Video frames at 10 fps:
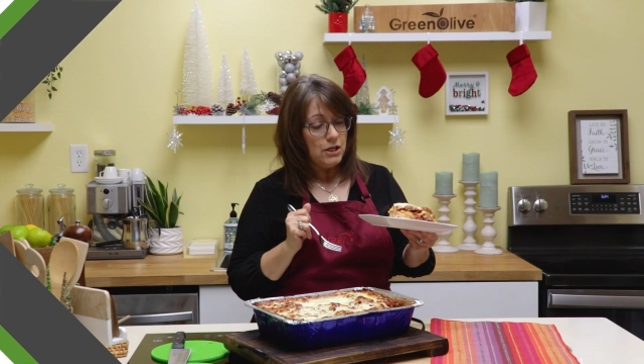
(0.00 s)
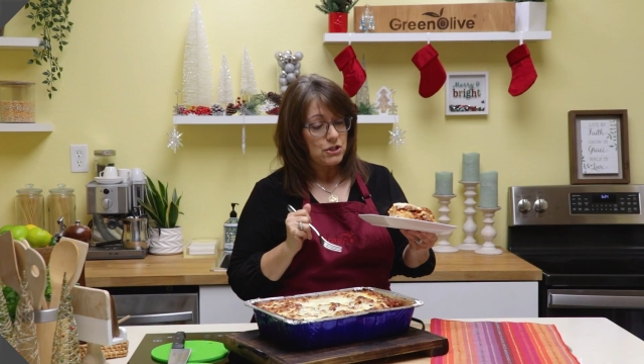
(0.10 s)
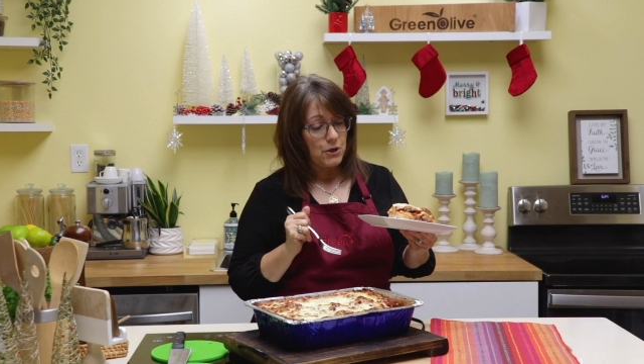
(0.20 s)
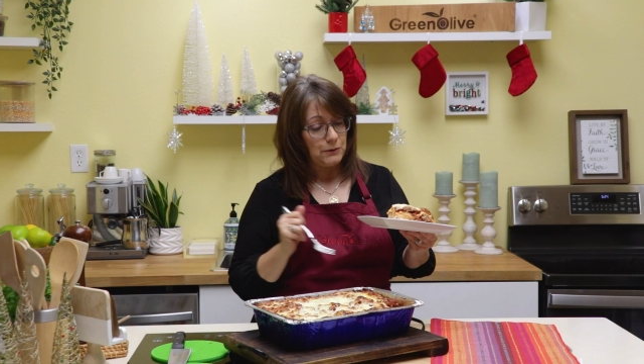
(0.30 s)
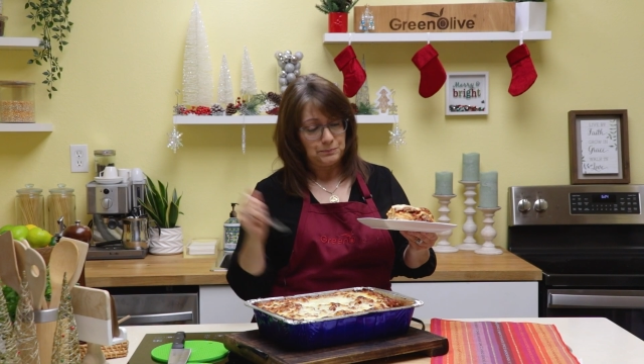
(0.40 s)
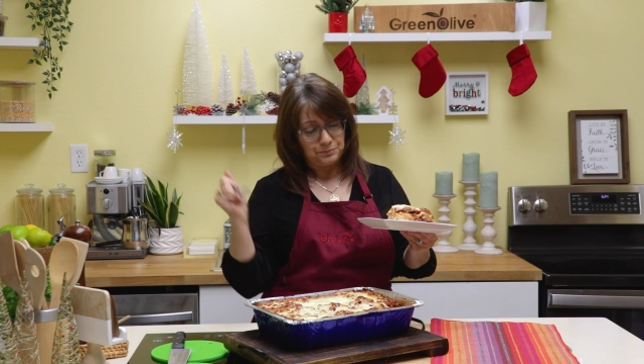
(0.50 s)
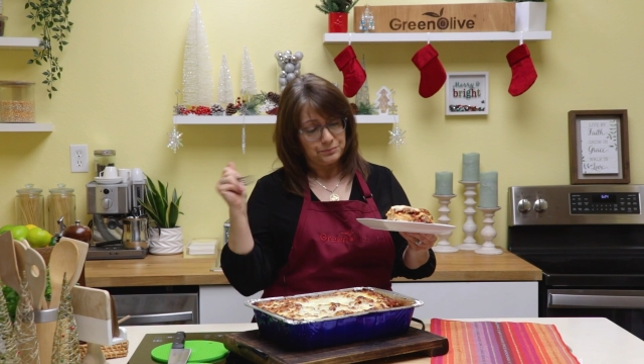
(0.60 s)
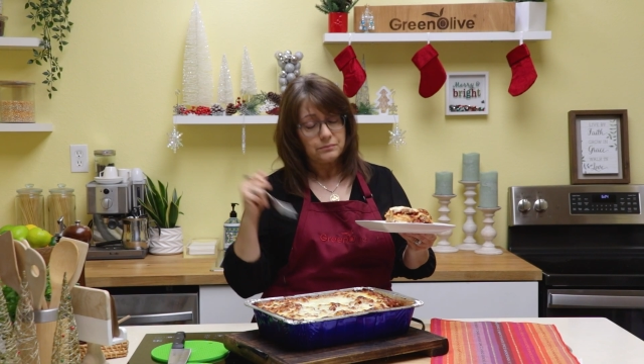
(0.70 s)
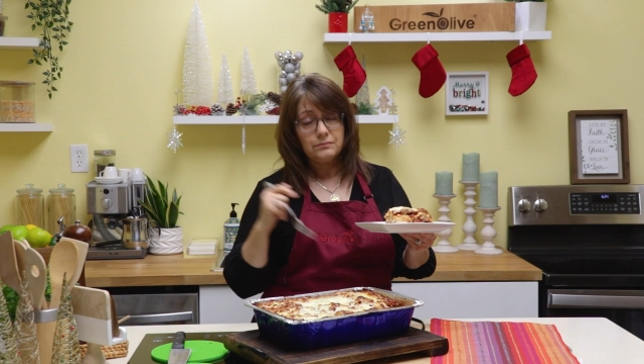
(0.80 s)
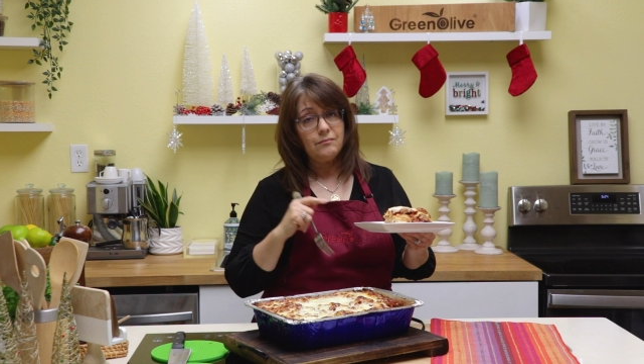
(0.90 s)
So
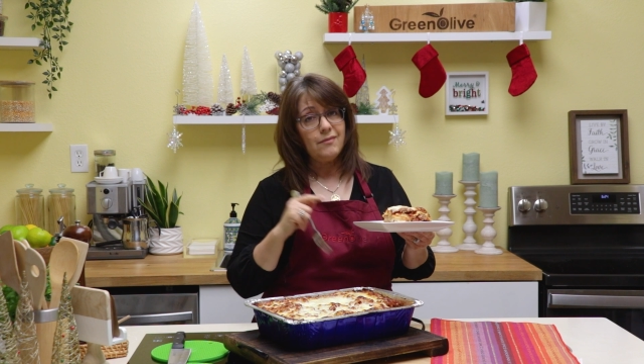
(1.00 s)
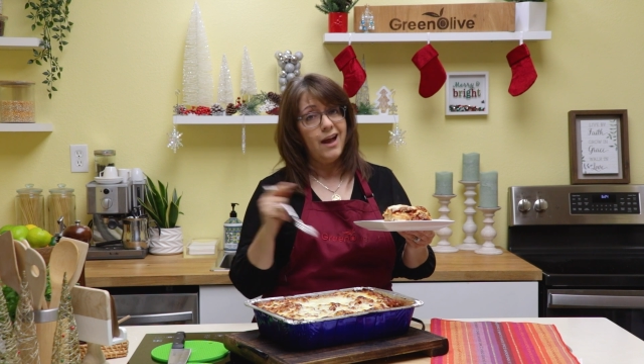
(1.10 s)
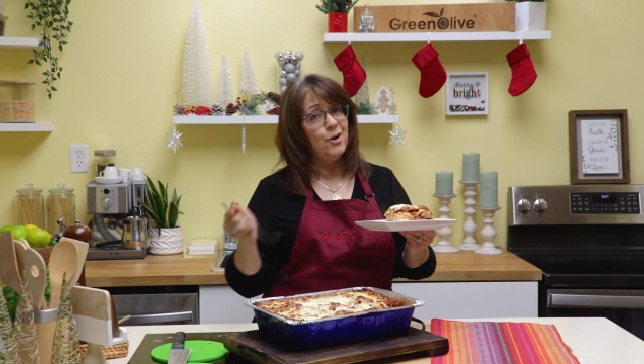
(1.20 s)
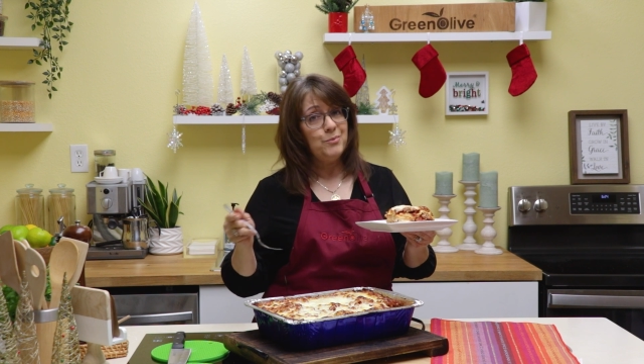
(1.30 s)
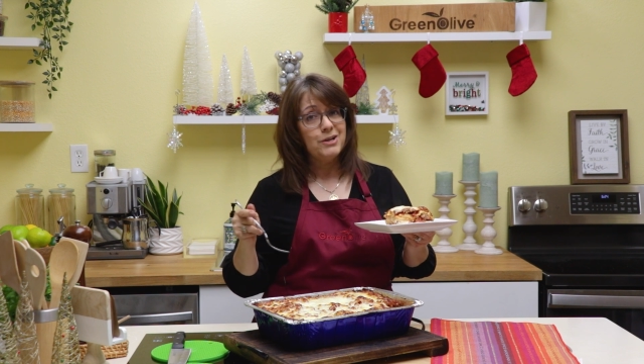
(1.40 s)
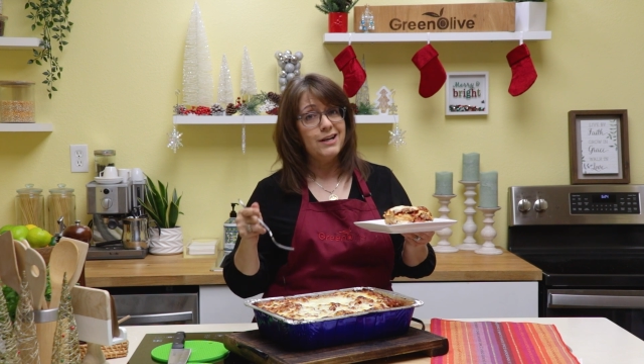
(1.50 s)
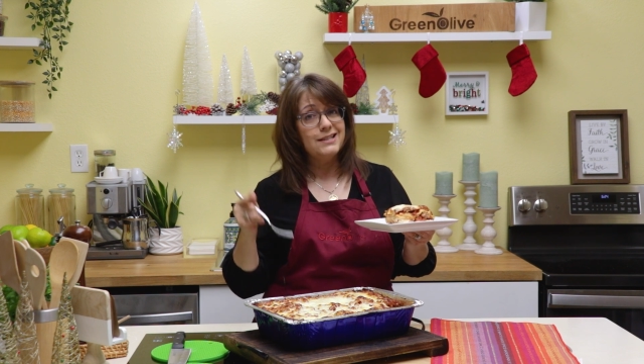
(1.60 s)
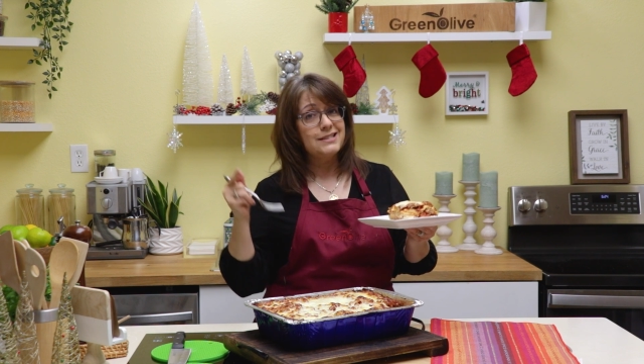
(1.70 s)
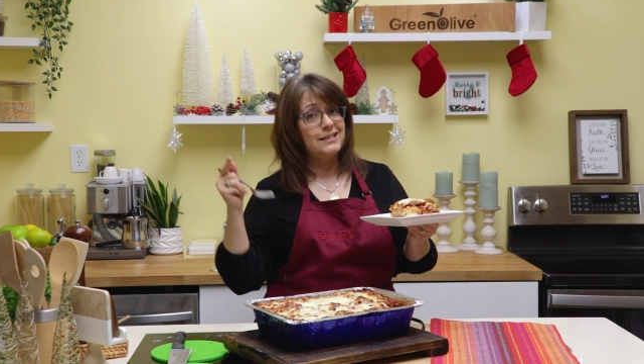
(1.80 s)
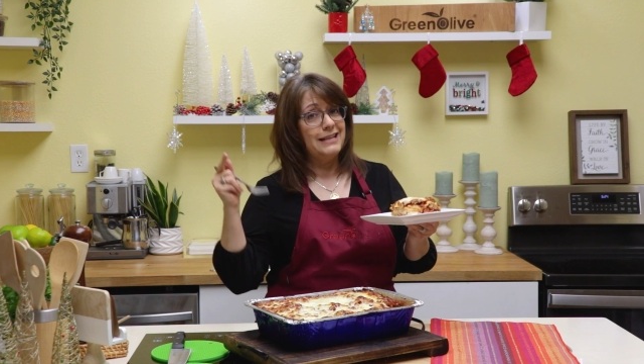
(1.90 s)
I hope you
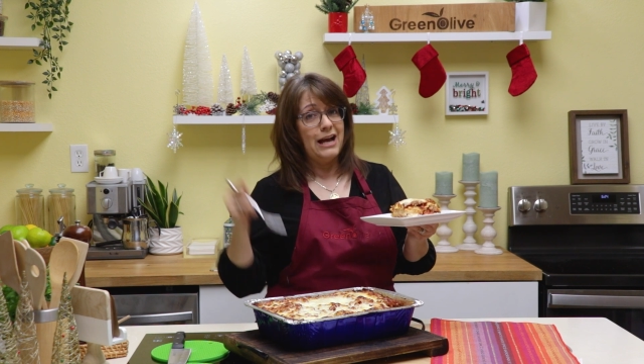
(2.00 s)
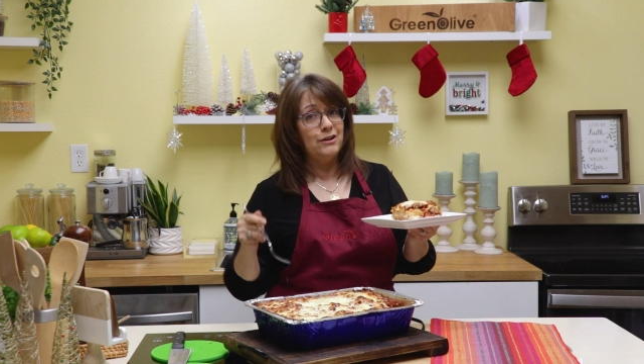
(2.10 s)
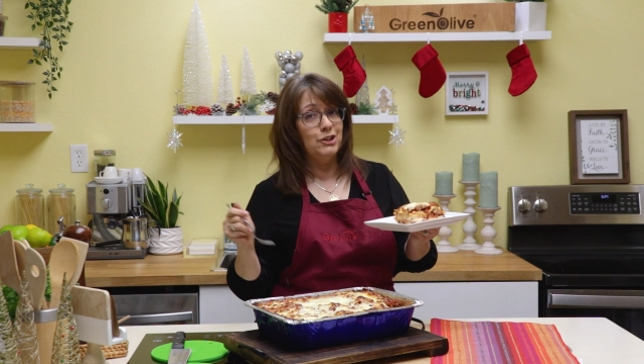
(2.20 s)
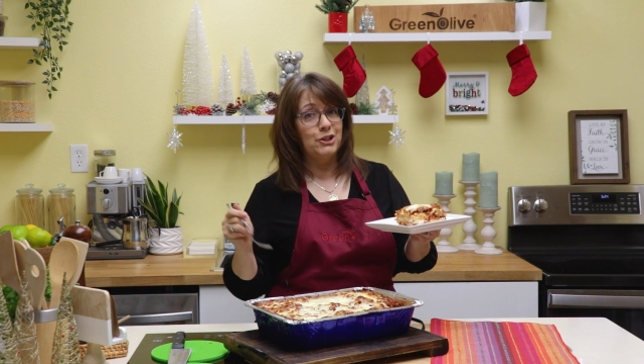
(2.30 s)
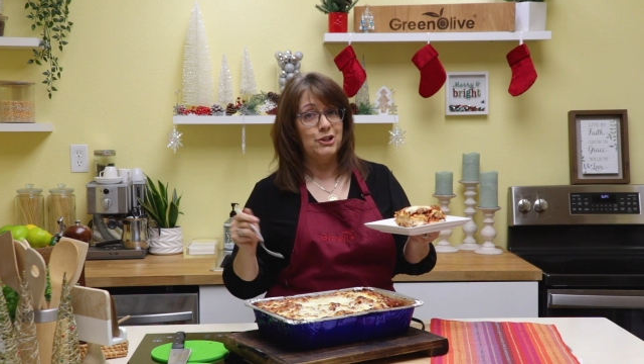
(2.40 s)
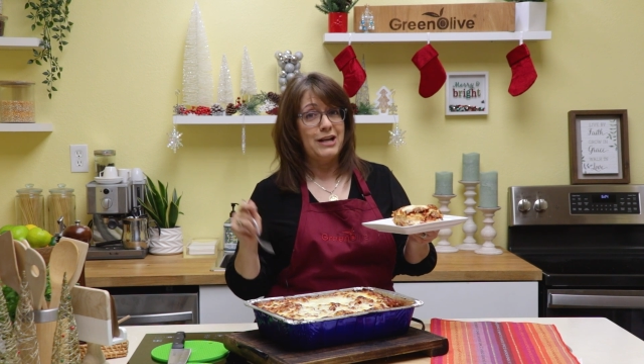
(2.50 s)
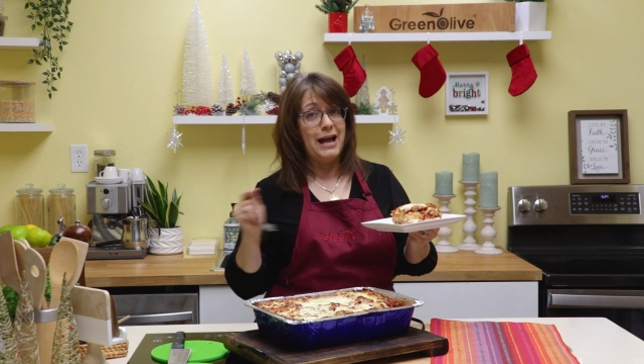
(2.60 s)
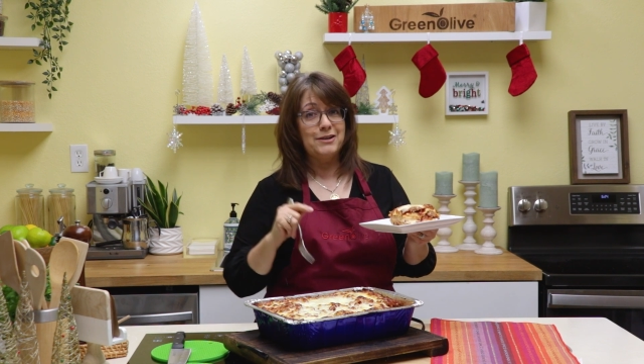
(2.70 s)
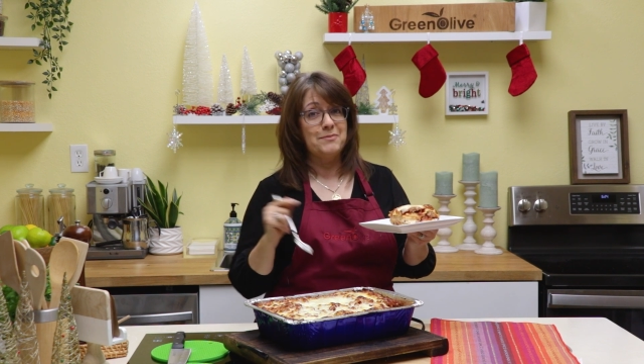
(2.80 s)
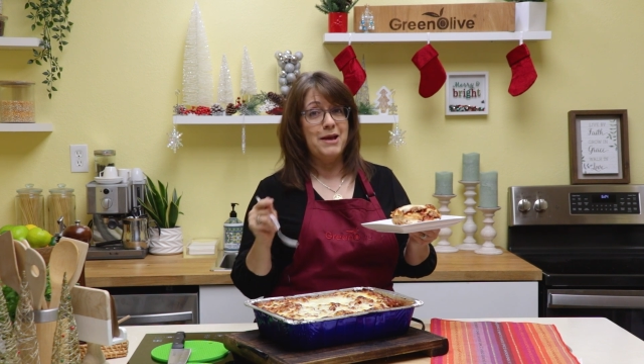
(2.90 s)
guys now learn
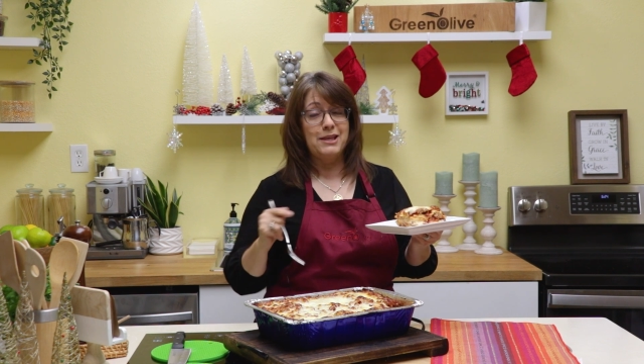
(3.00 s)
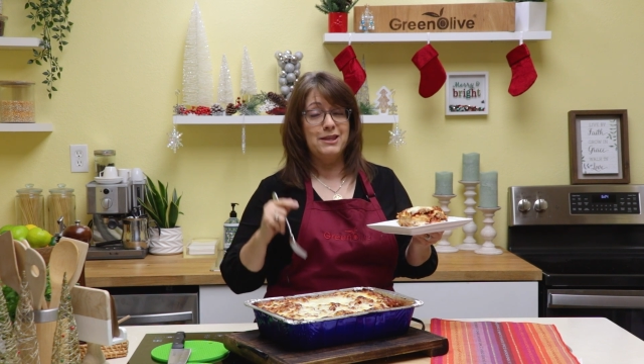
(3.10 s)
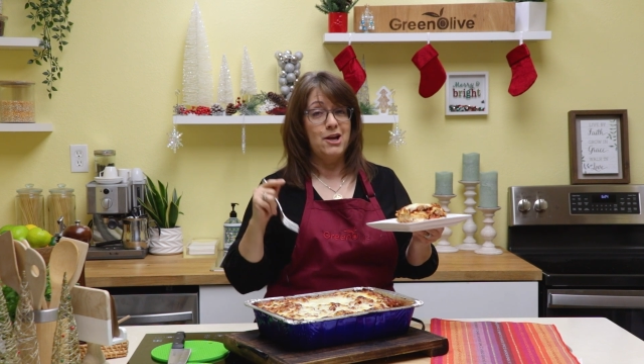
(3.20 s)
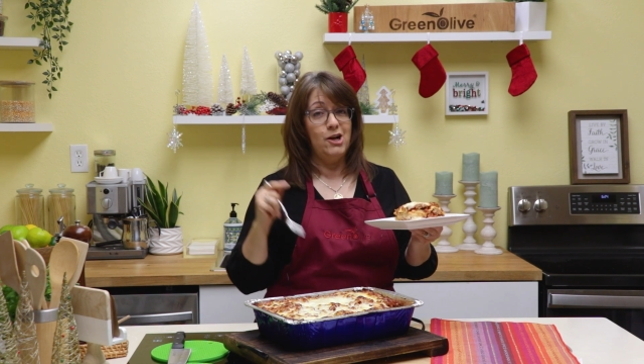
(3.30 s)
how to make the